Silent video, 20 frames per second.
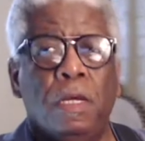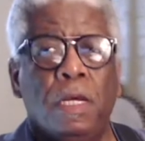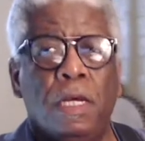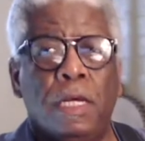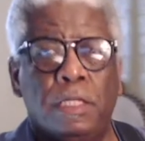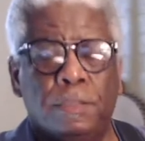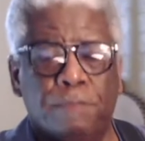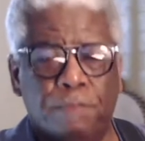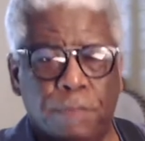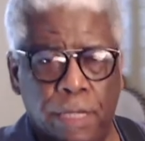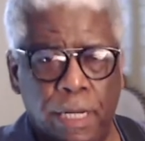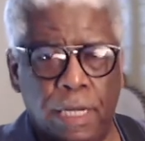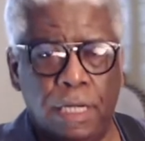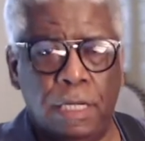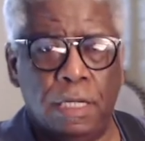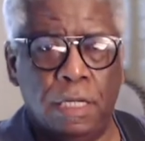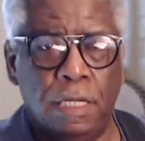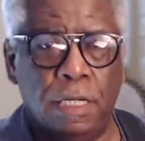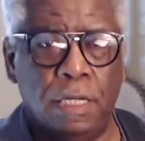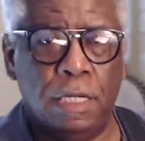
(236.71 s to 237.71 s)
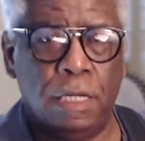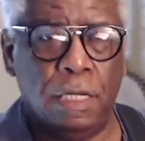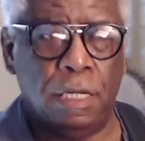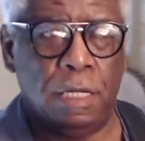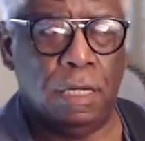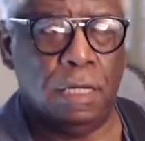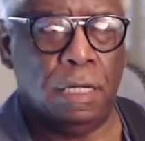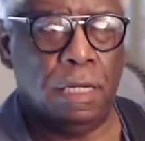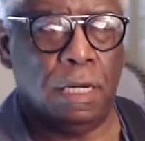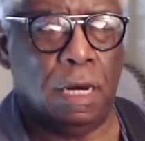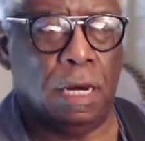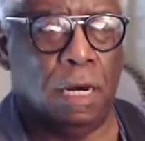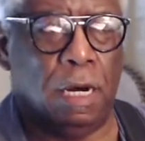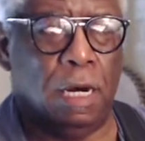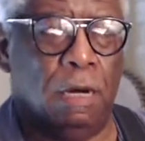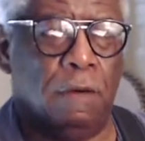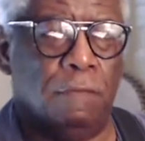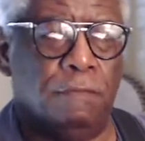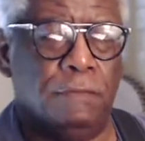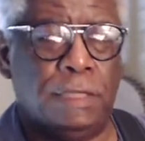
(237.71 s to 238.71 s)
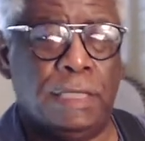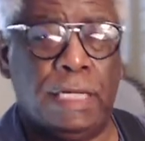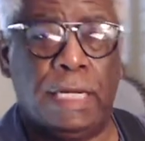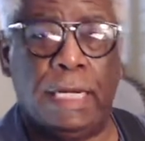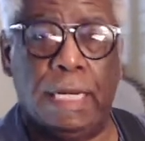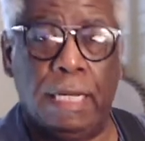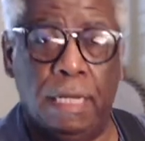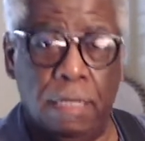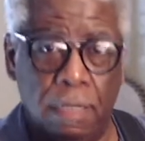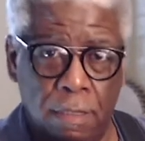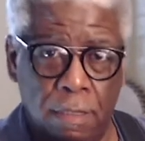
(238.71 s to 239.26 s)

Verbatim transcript: It's played in the key of D.